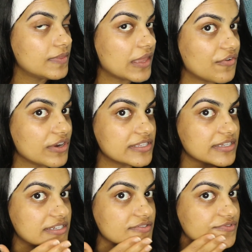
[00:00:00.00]
there is
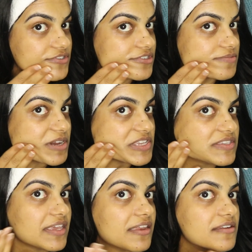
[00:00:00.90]
a difference in my
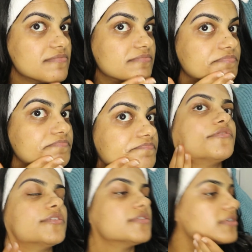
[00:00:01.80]
skin.
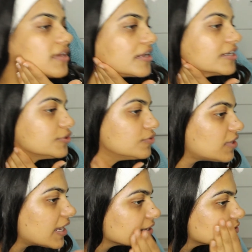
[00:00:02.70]
And I do
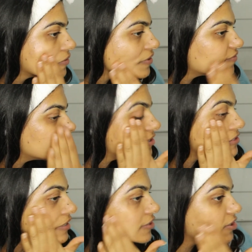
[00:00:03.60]
like the way it
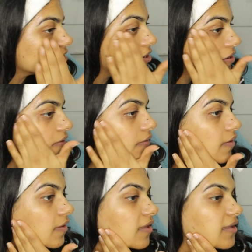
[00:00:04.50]
feels actually.
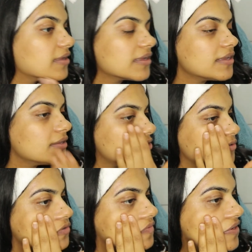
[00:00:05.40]
It
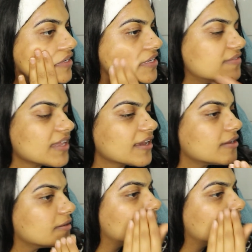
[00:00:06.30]
sort of relieves like a I